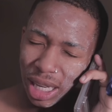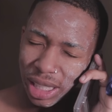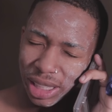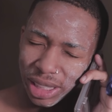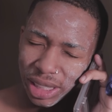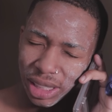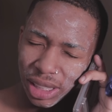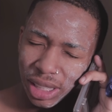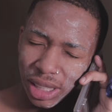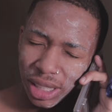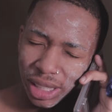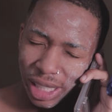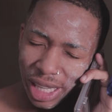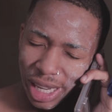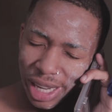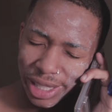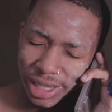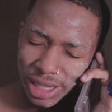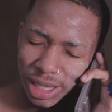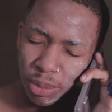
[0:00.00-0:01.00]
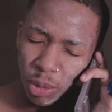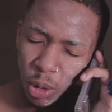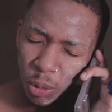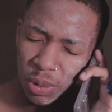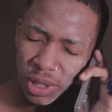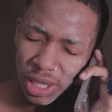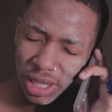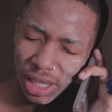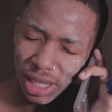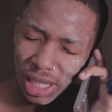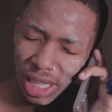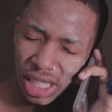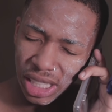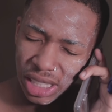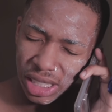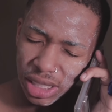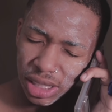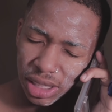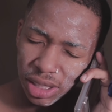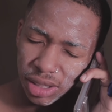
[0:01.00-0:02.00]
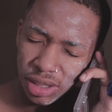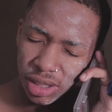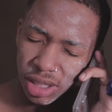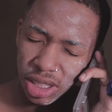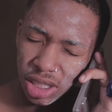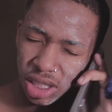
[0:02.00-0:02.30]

Buddy, relax. I'm opening the gate.